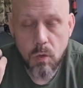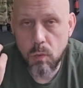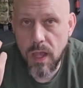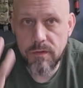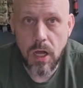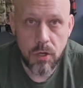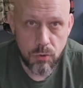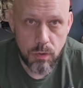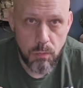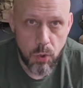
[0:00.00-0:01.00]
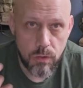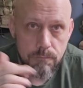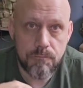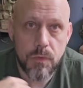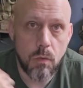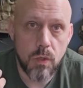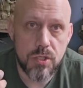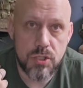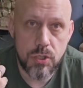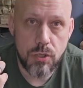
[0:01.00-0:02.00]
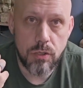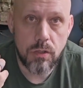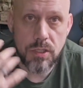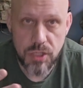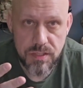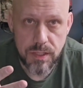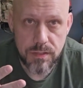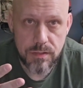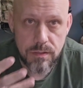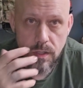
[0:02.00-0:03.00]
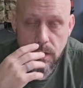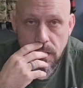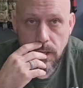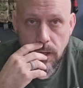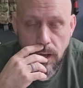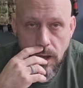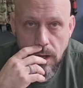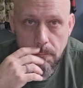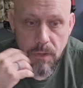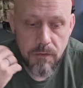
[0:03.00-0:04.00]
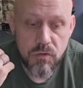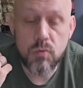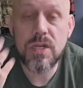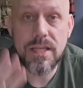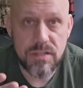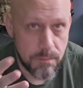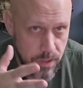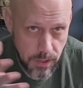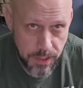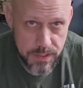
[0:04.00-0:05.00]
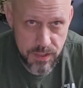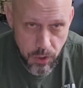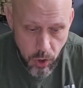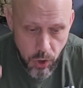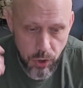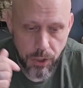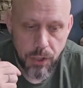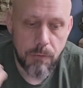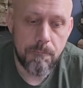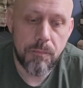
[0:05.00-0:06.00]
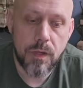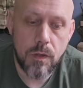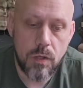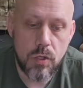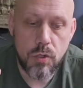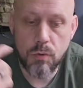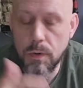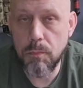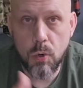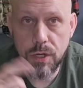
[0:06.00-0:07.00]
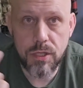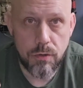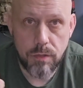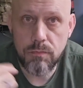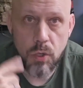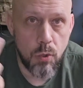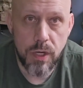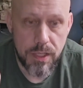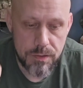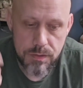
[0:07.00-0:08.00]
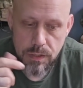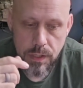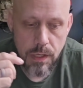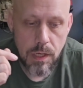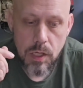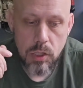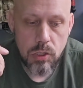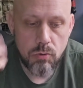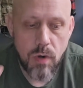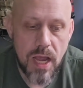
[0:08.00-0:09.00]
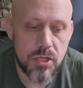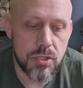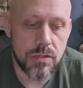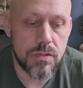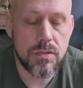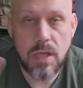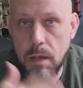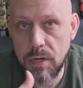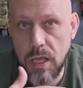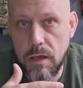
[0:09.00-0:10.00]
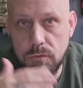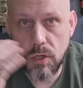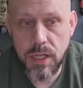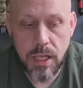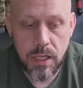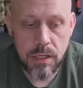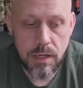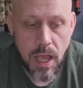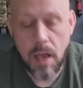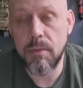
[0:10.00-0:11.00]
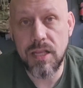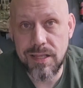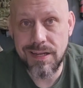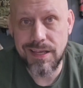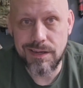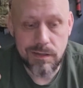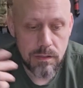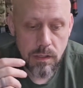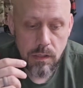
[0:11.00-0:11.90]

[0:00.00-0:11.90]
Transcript: We have an under report, which is your logistics. If you need something, like I said earlier, your reporting unit, who it is, your rations, how many you have on hand, how many you need.